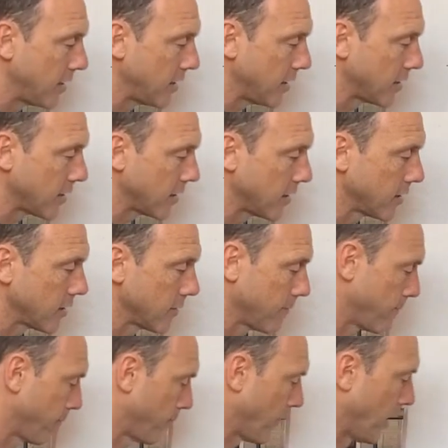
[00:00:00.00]
the discus,
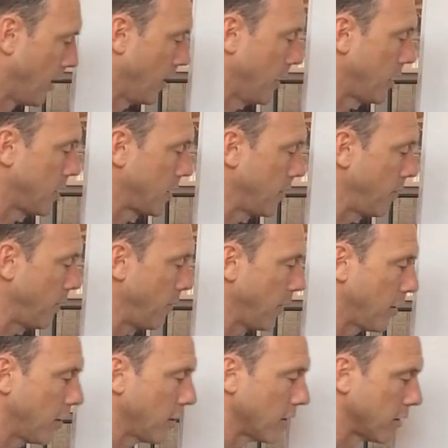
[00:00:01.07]
simply
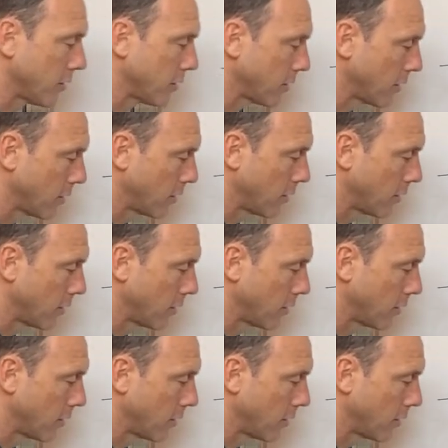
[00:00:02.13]
because